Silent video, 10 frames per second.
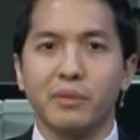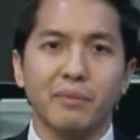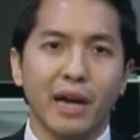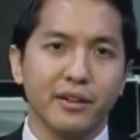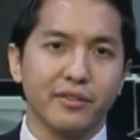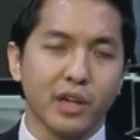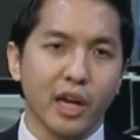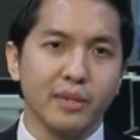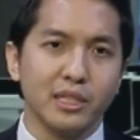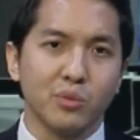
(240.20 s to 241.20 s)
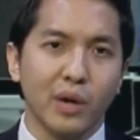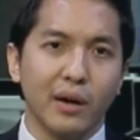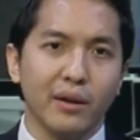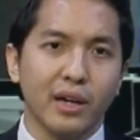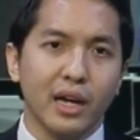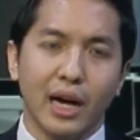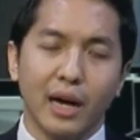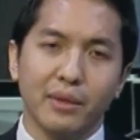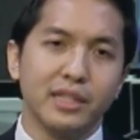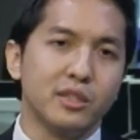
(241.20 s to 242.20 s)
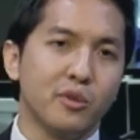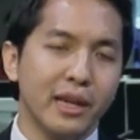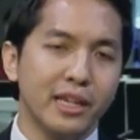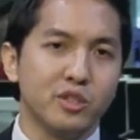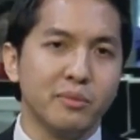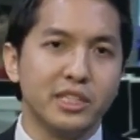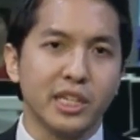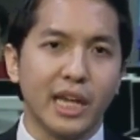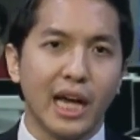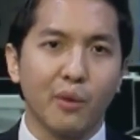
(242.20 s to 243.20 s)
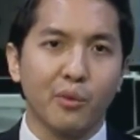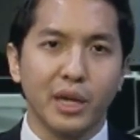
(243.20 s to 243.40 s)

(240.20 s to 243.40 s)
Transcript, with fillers: could be bad for the economy as well. It remains to be seen how